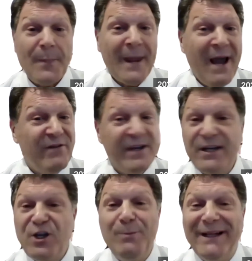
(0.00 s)
having
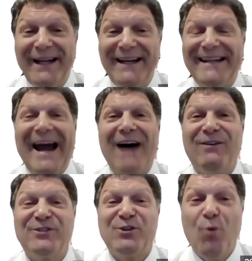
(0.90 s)
accumulated
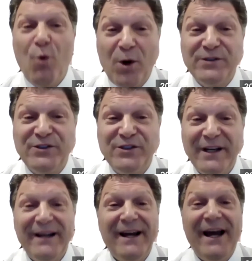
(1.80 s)
countless awards
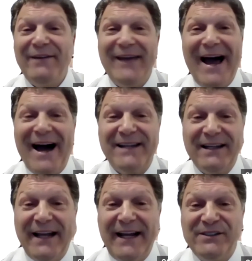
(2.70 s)
and the
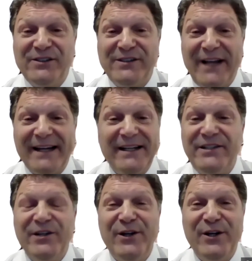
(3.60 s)
accolades that
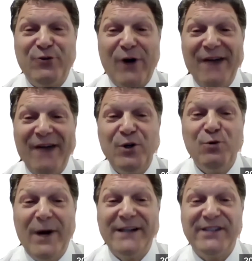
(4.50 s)
continue to drive new
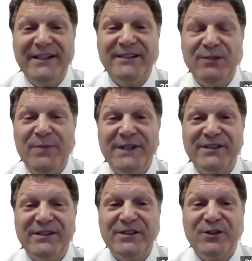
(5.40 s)
residents and
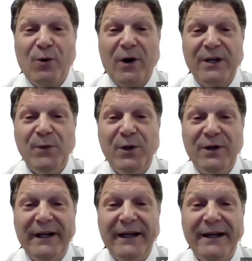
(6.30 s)
businesses to our
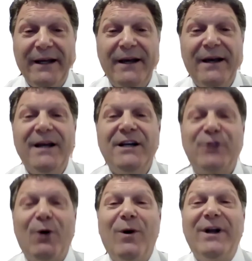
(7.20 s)
community. So
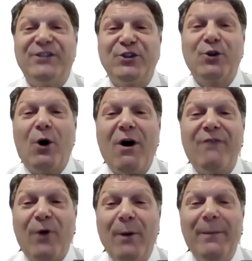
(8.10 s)
I wanted to start
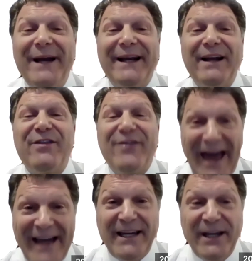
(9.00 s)
off our meeting
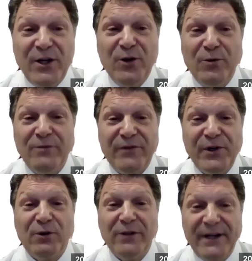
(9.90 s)
thanking you for
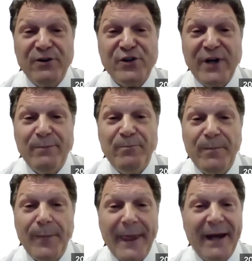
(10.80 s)
your leadership
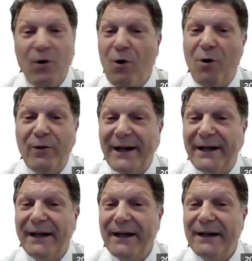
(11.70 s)
and all that.
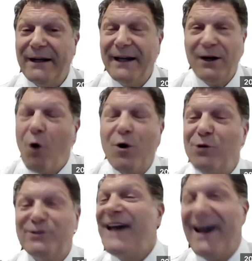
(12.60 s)
It all
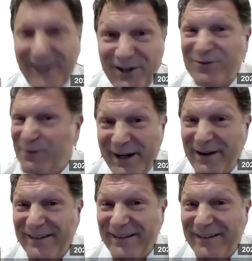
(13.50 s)
goes downhill from here.